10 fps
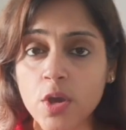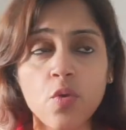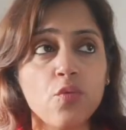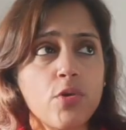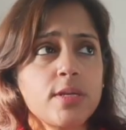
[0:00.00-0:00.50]

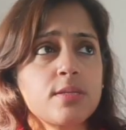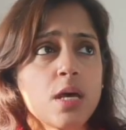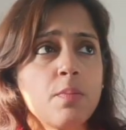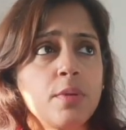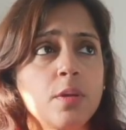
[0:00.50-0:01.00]
For
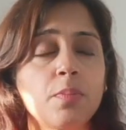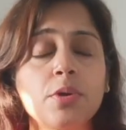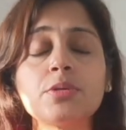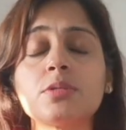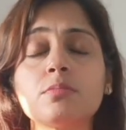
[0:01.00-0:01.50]
example, a
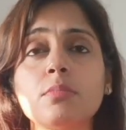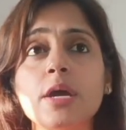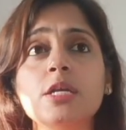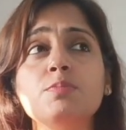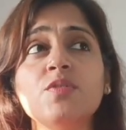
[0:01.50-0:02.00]
person
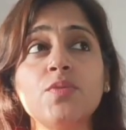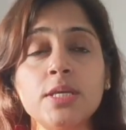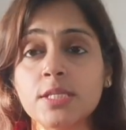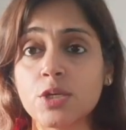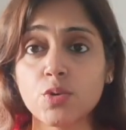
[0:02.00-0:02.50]
might be
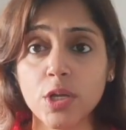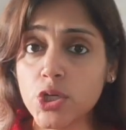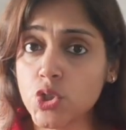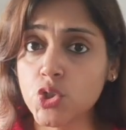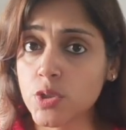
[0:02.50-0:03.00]
facing
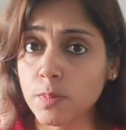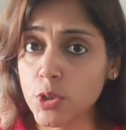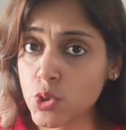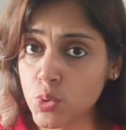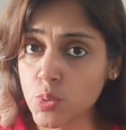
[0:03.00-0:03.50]
relationship
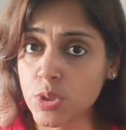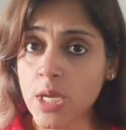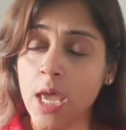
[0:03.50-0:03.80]
issues,